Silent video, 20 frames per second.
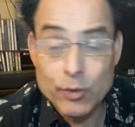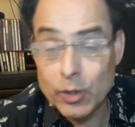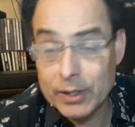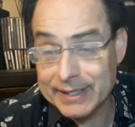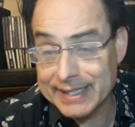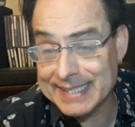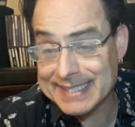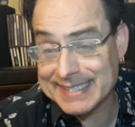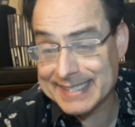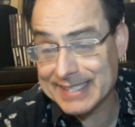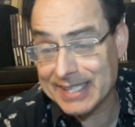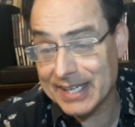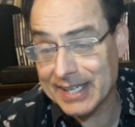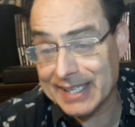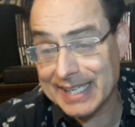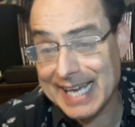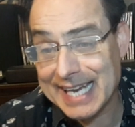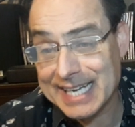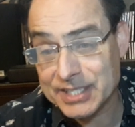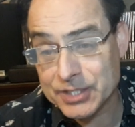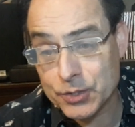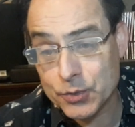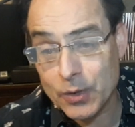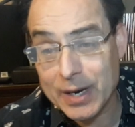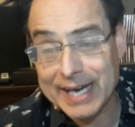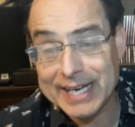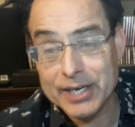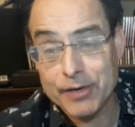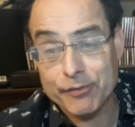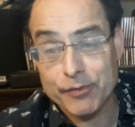you on this last
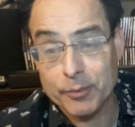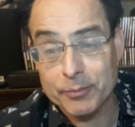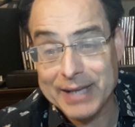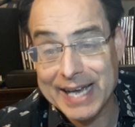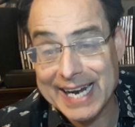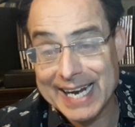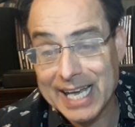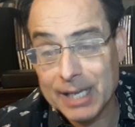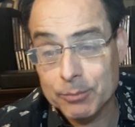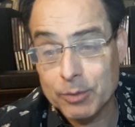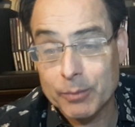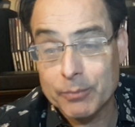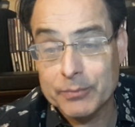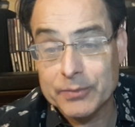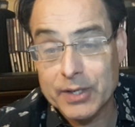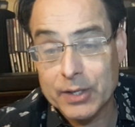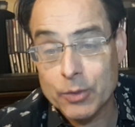track here from that album,